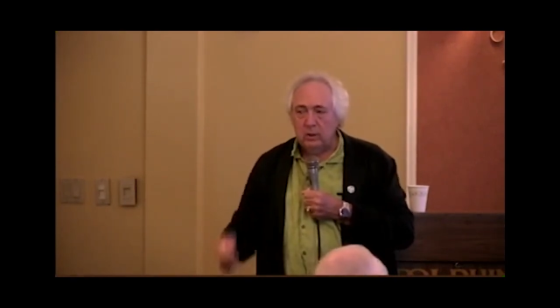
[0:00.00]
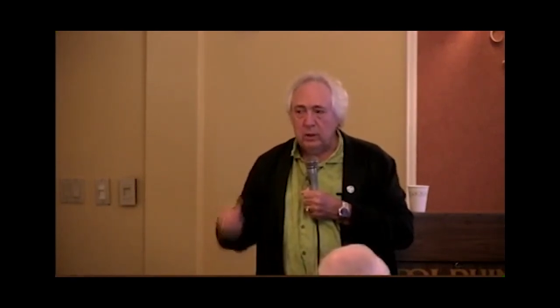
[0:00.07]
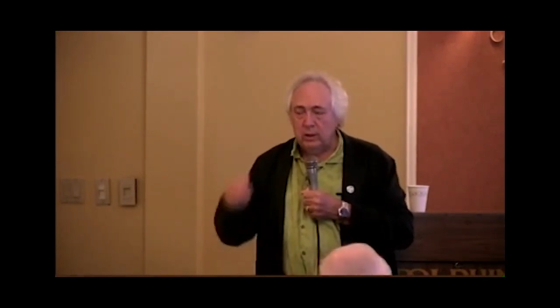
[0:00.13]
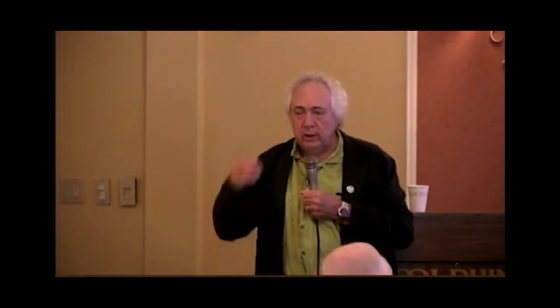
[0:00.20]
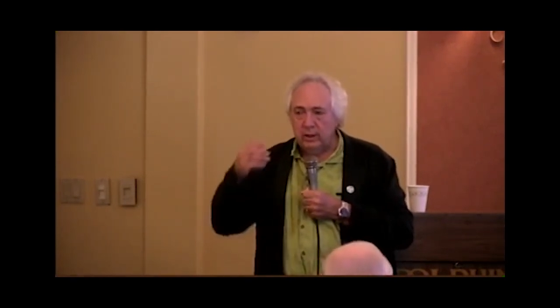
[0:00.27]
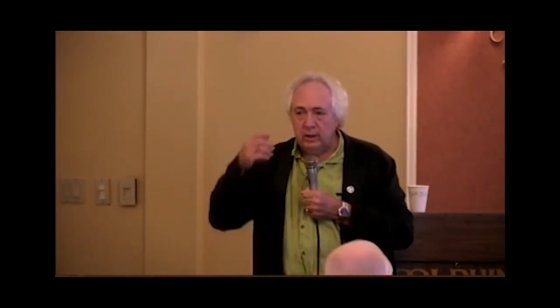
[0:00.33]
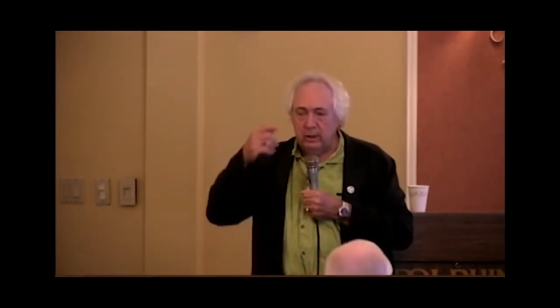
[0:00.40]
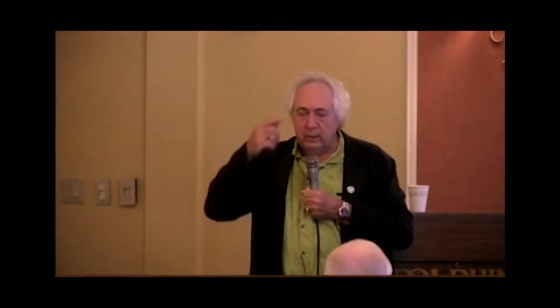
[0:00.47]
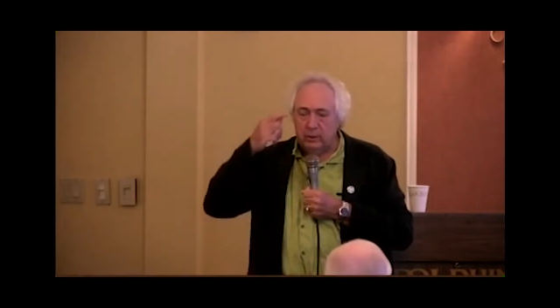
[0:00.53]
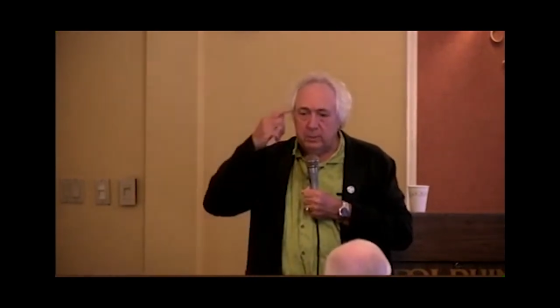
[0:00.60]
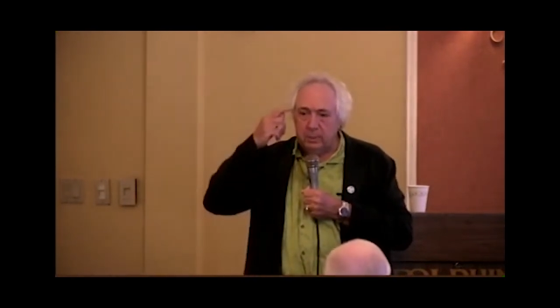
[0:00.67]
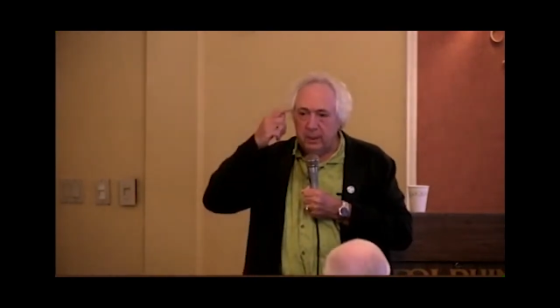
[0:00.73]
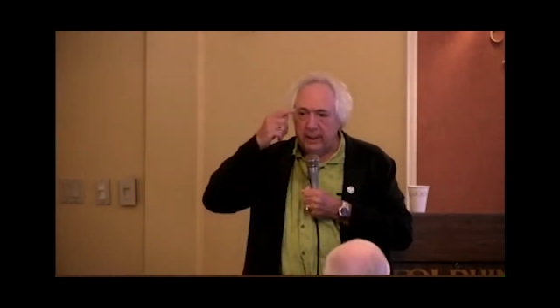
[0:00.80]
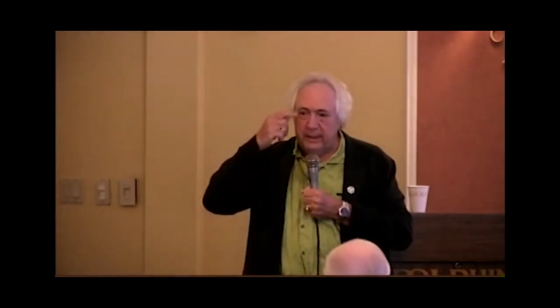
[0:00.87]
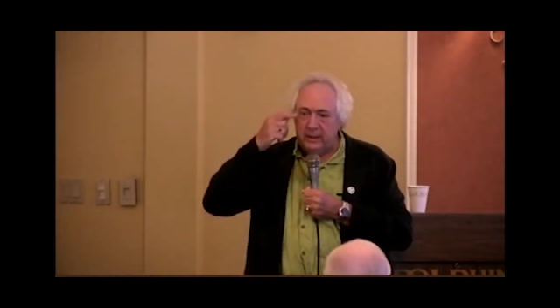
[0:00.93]
So the, it was
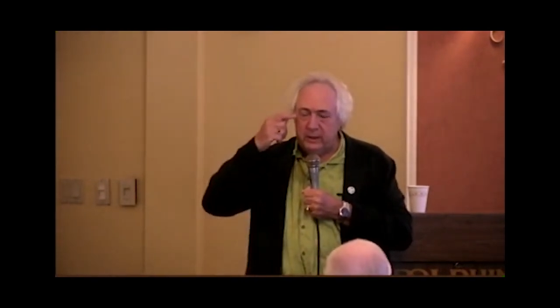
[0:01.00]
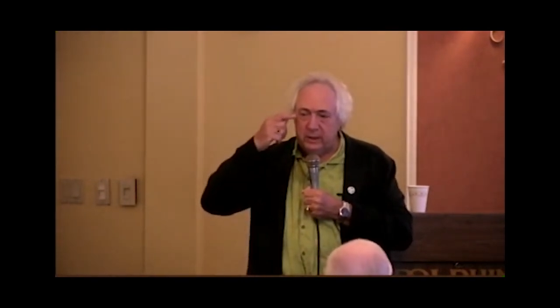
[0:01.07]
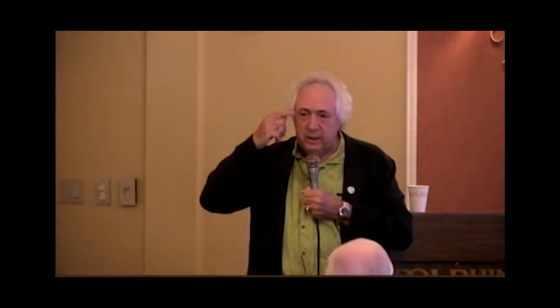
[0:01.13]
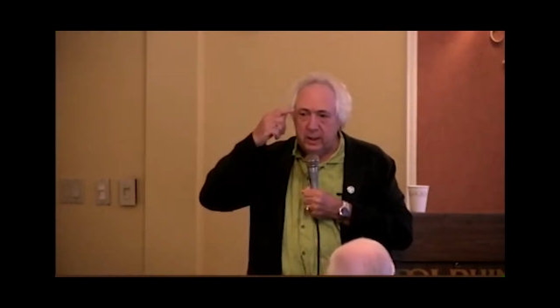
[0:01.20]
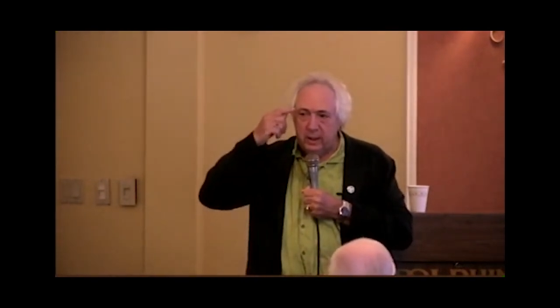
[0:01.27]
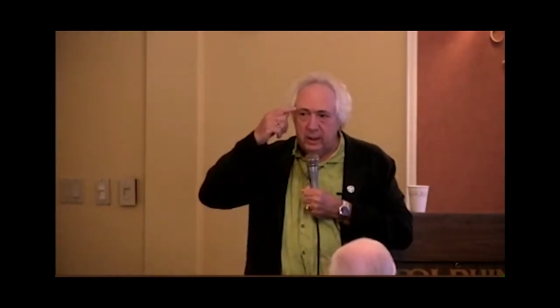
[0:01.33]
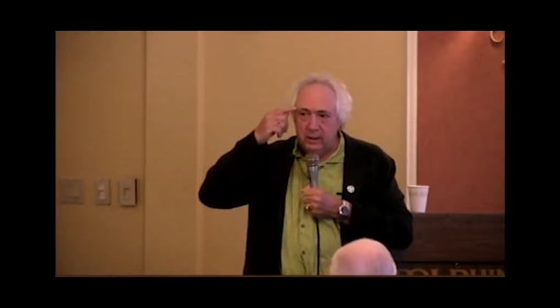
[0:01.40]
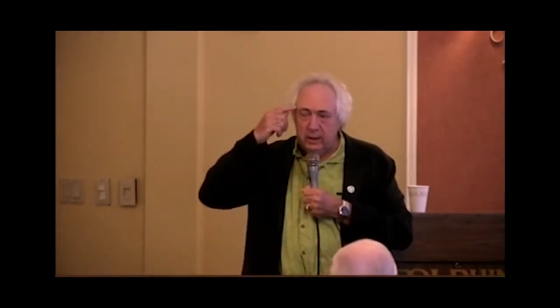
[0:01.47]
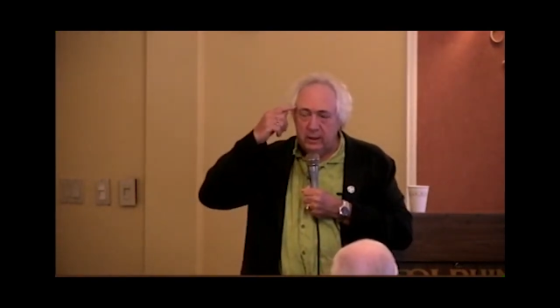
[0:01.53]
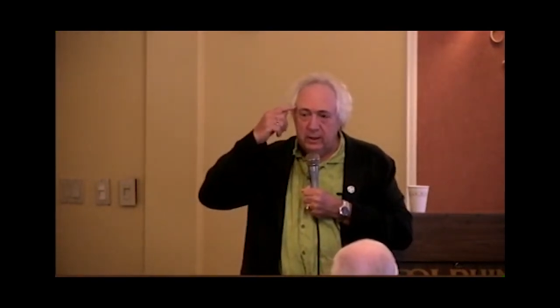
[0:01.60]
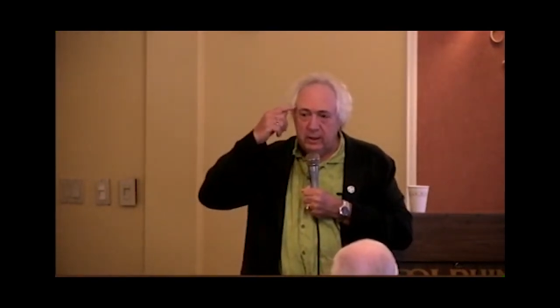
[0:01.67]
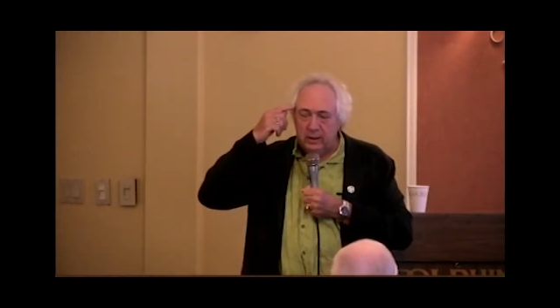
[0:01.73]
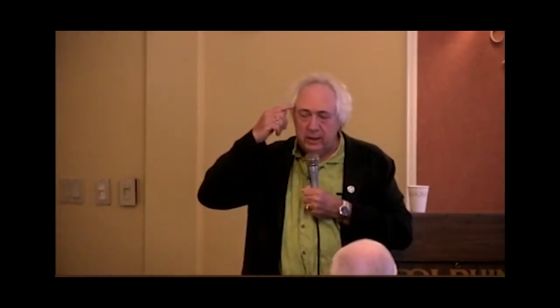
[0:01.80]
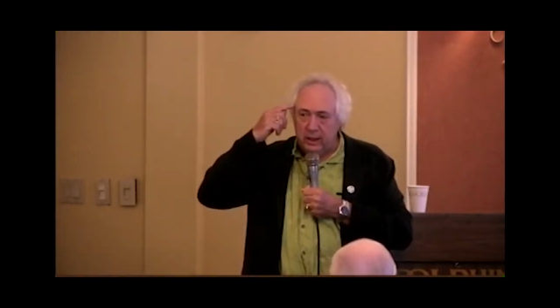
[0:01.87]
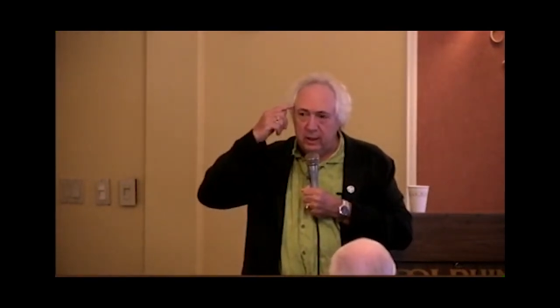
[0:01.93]
placed, the,
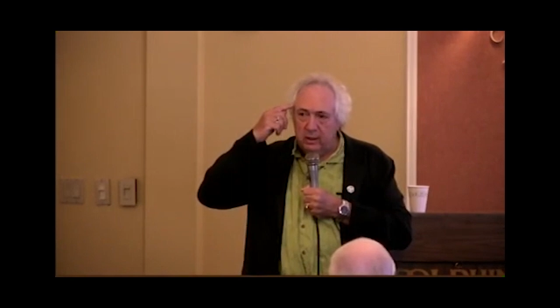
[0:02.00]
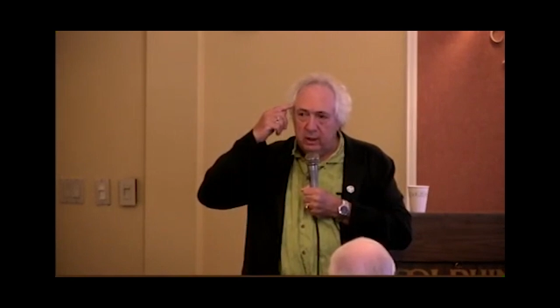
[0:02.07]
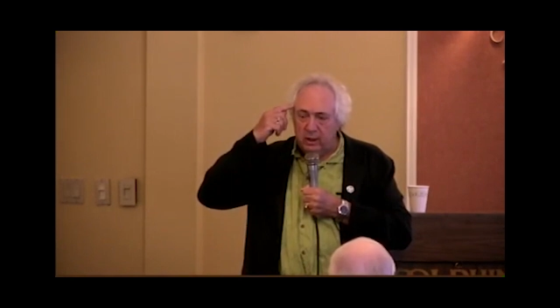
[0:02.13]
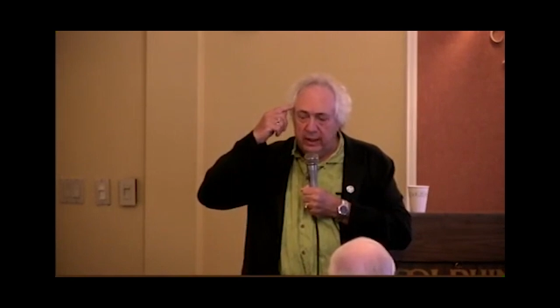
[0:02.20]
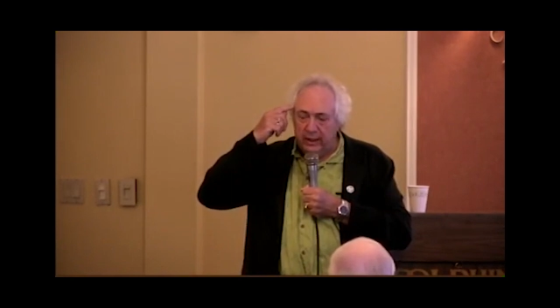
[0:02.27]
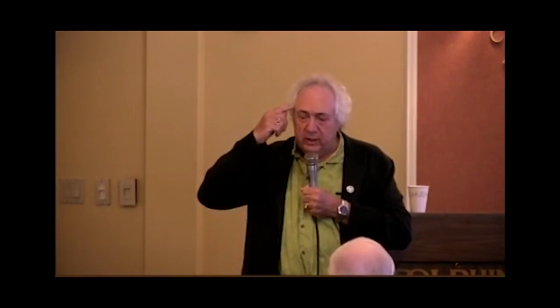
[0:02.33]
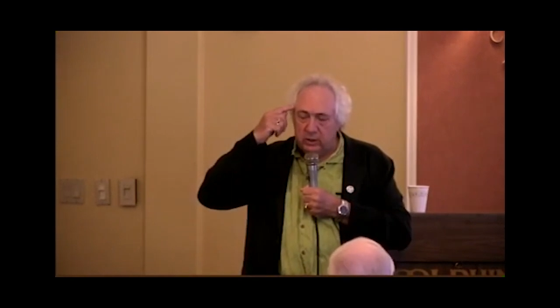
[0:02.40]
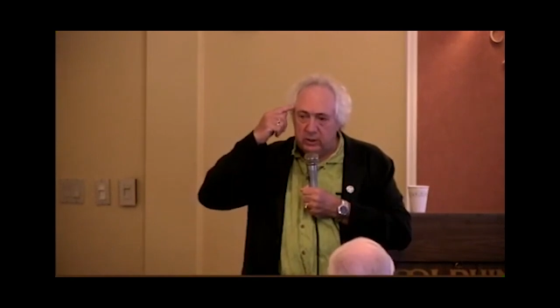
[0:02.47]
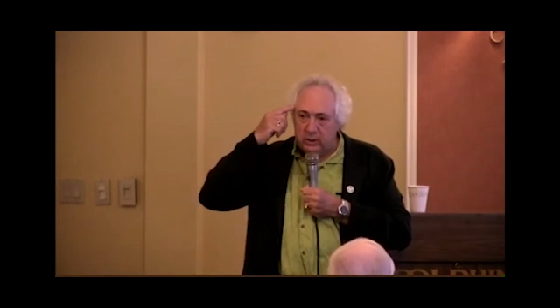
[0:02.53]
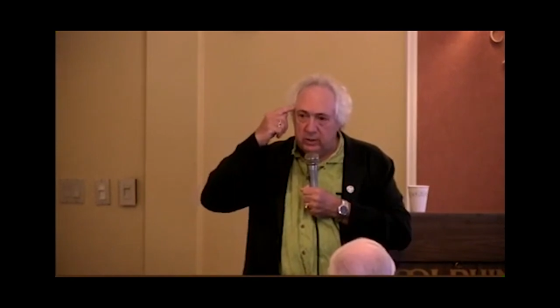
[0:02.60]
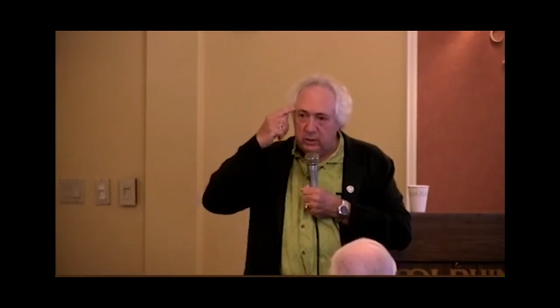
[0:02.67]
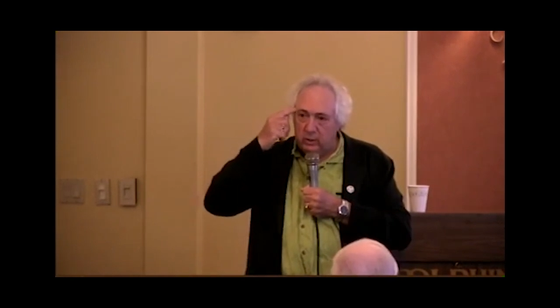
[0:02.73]
the, the, laser,